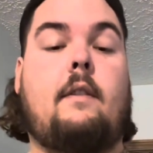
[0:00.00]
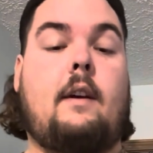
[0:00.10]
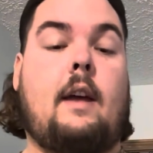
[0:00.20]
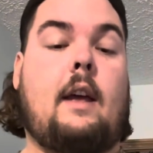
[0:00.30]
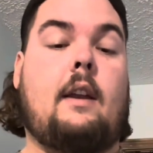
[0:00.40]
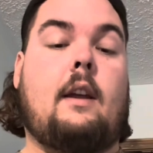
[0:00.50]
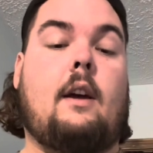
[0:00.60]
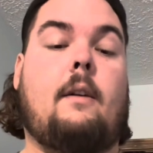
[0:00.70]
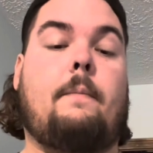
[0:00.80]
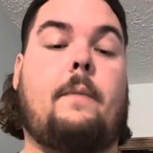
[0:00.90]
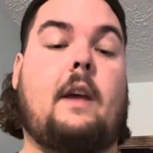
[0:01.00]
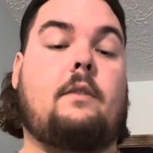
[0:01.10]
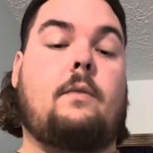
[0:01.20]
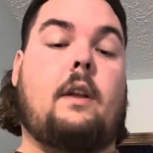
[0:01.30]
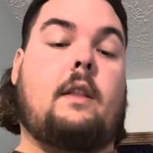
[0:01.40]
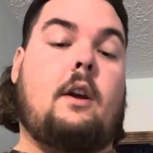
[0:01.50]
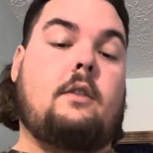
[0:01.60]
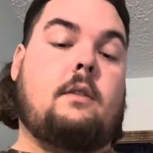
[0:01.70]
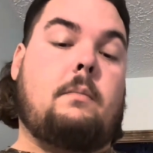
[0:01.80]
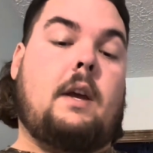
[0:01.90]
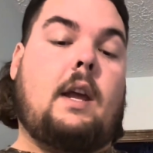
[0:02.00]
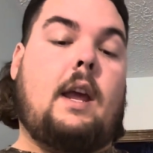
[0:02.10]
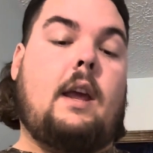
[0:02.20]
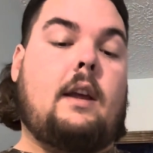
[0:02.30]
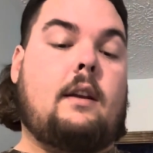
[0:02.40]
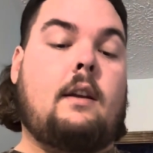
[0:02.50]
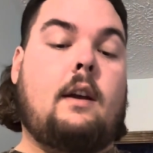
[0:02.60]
And that right there is going to be a key in